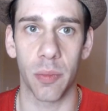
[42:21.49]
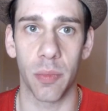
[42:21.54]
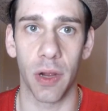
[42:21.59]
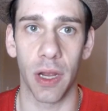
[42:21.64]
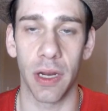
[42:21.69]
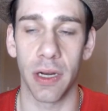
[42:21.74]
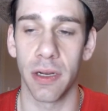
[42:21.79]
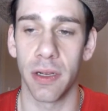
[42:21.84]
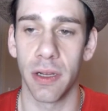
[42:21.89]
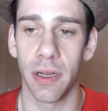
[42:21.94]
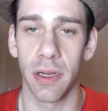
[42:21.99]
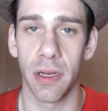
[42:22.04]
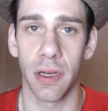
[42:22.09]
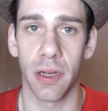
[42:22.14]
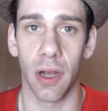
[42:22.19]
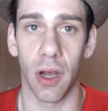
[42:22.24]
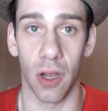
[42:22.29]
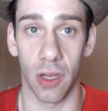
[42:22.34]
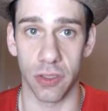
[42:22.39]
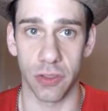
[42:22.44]
But
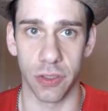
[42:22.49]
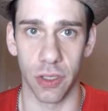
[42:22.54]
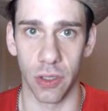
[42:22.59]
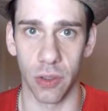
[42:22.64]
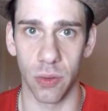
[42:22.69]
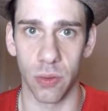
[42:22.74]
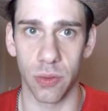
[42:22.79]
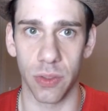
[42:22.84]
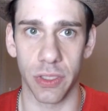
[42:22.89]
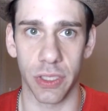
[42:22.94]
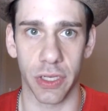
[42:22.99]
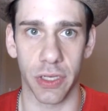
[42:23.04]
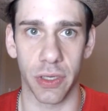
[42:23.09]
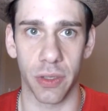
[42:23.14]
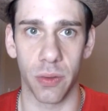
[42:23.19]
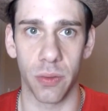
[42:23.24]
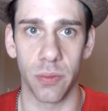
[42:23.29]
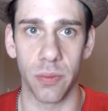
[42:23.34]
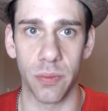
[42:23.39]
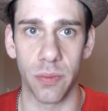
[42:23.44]
also, you
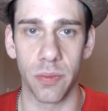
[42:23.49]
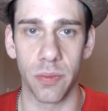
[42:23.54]
know,